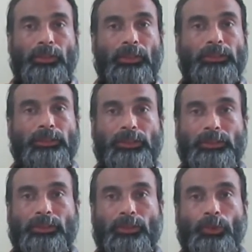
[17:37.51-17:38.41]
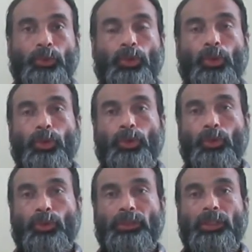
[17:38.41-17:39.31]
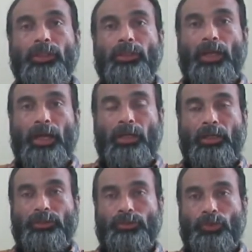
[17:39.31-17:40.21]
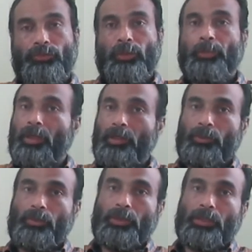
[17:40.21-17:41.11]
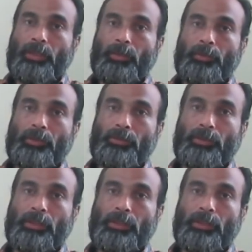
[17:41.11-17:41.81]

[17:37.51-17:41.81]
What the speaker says: this is, you don't know the address of a particular element.